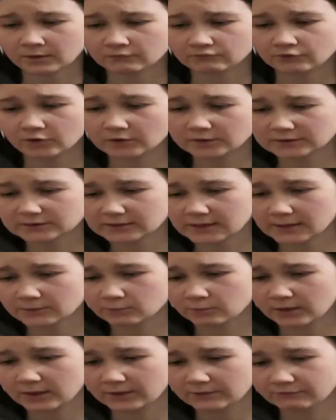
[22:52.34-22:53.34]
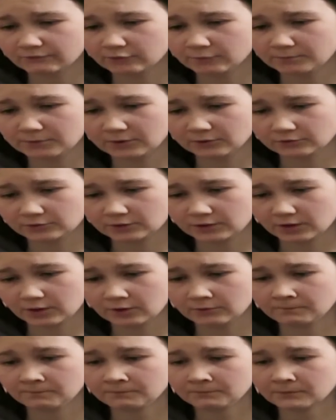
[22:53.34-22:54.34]
Ron said, waiting for Bill to
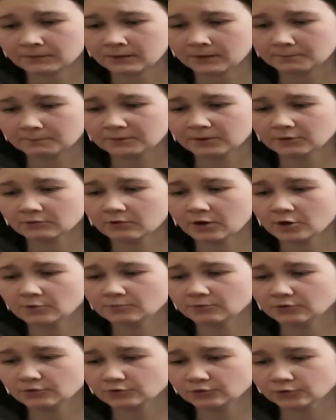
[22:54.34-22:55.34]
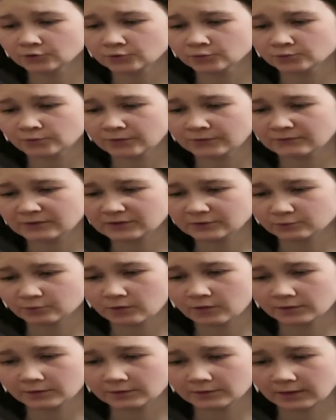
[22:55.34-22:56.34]
go. Bill opened the door with his
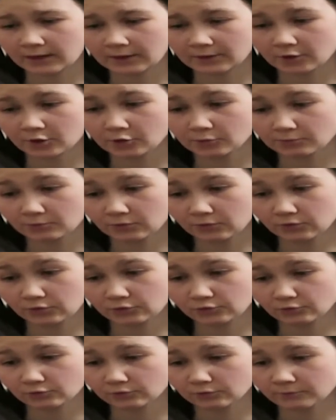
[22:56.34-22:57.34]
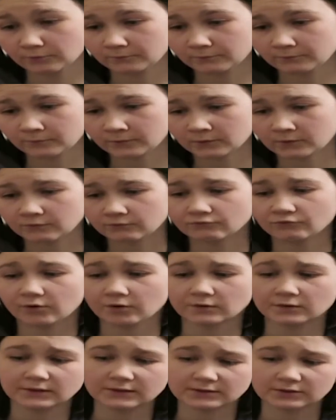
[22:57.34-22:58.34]
wand and opened the door.
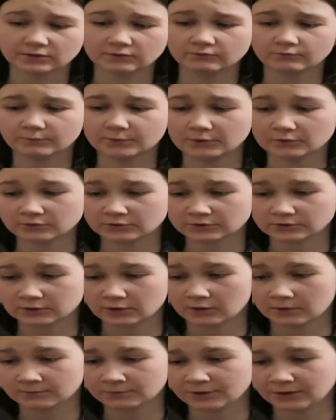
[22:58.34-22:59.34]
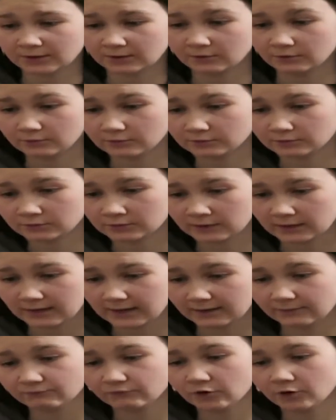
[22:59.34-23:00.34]
Ron listened. Bill stopped and looked
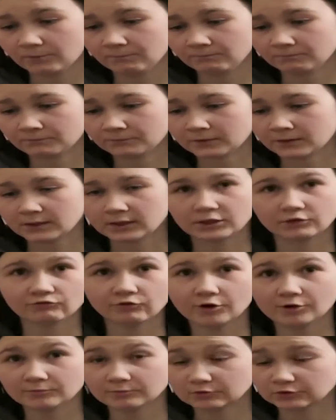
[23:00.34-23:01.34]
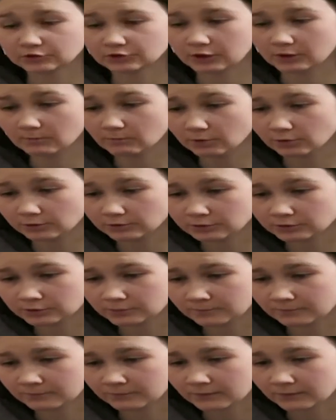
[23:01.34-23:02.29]
at Ron. He'd grown up so much.